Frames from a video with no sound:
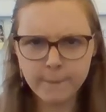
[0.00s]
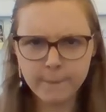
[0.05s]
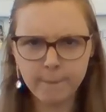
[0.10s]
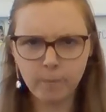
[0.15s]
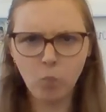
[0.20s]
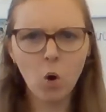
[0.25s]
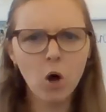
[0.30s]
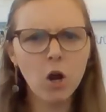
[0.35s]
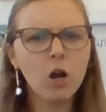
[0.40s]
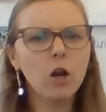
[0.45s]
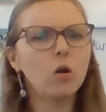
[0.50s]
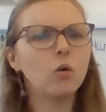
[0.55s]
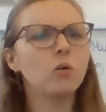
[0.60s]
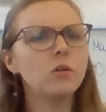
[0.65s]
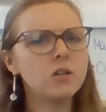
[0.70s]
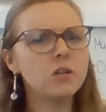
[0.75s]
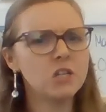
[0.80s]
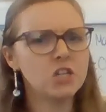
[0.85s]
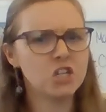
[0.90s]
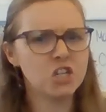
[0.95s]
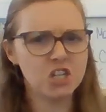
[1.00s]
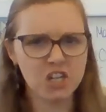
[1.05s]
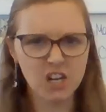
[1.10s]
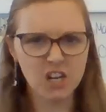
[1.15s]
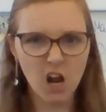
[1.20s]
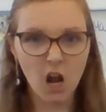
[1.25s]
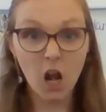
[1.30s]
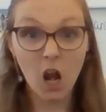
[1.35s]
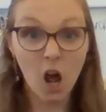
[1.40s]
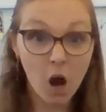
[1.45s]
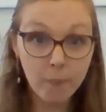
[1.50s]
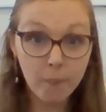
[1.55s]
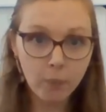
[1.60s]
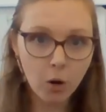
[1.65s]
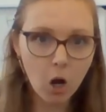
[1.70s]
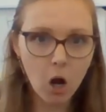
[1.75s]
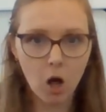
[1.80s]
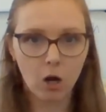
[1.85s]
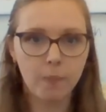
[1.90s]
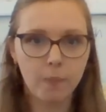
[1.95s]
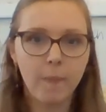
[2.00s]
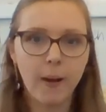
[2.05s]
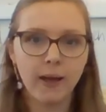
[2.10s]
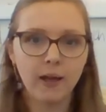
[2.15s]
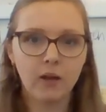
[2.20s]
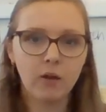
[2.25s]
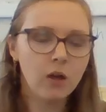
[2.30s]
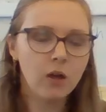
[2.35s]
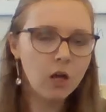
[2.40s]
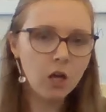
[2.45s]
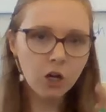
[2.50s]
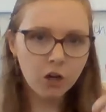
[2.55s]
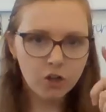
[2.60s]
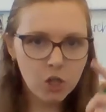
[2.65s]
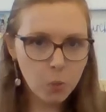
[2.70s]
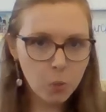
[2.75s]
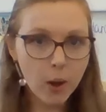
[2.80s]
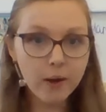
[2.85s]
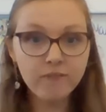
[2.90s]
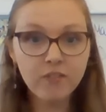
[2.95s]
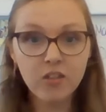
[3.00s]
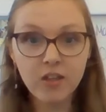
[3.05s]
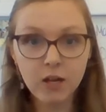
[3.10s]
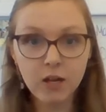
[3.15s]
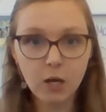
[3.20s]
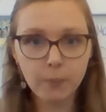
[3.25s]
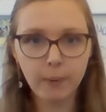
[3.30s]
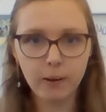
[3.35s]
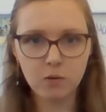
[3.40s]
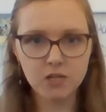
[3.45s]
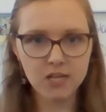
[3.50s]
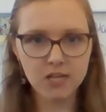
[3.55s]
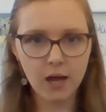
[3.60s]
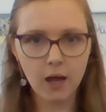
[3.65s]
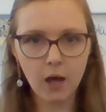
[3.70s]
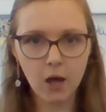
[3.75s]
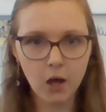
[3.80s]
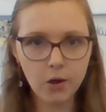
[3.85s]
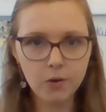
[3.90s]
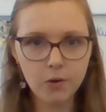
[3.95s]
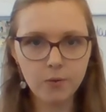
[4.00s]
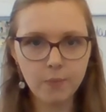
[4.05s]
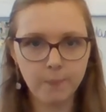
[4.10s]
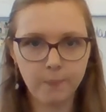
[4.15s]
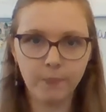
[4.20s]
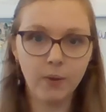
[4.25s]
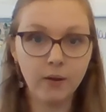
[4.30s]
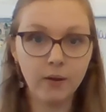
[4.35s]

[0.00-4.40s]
What noise does an alarm clock make when you have a think about it at home?